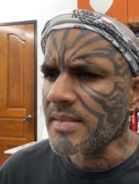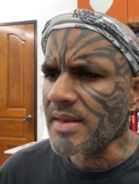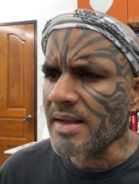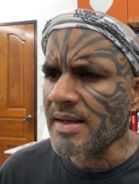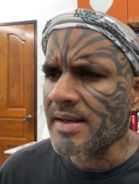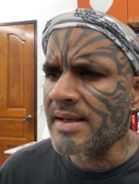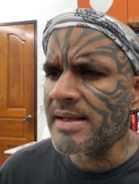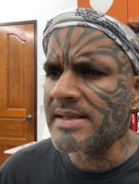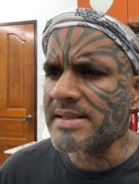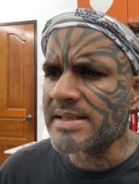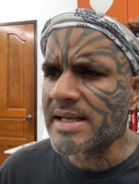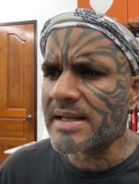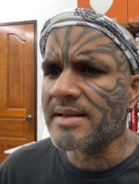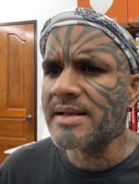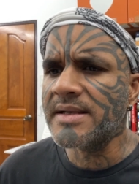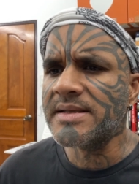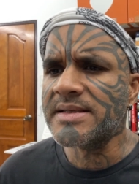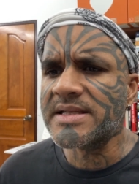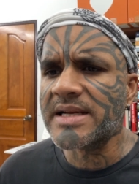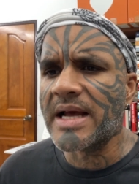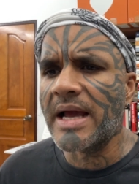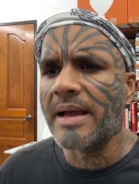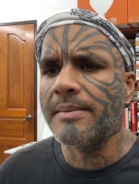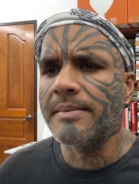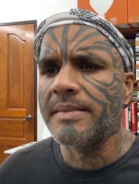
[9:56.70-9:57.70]
He said
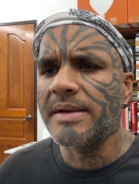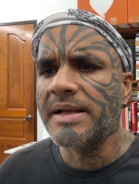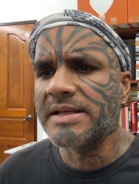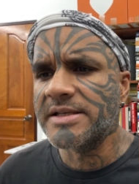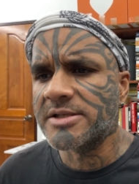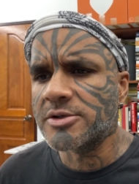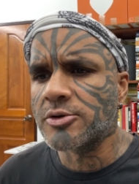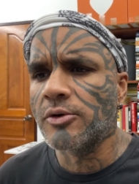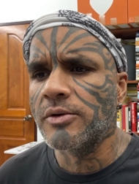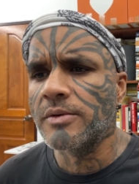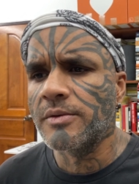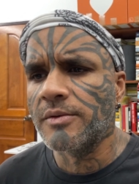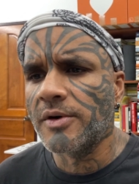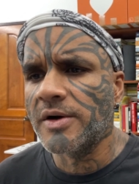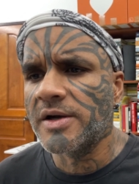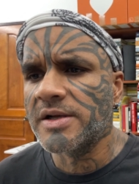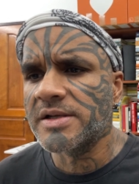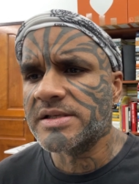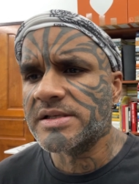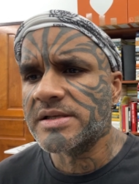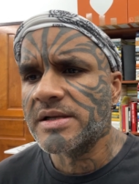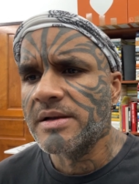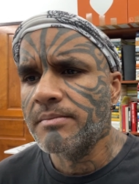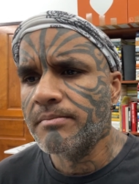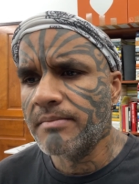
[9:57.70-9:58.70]
this time his tone
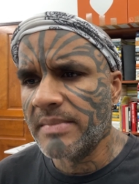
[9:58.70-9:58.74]
was